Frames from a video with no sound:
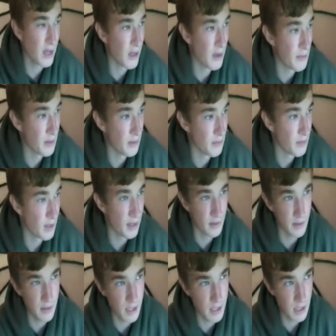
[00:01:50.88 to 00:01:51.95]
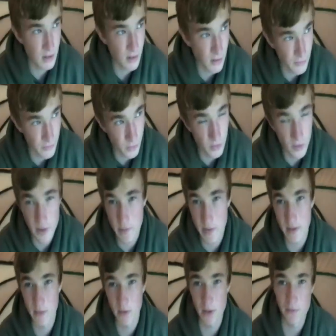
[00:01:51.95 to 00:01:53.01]
and there's a lot of water that
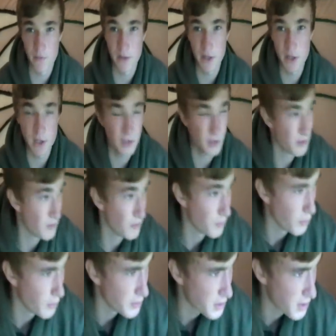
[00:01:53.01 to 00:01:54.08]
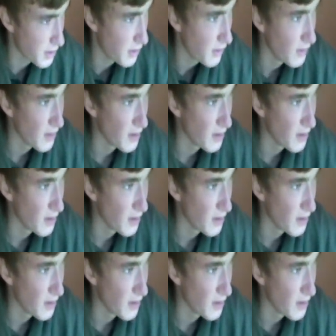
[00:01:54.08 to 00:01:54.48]
people can fish into your water. So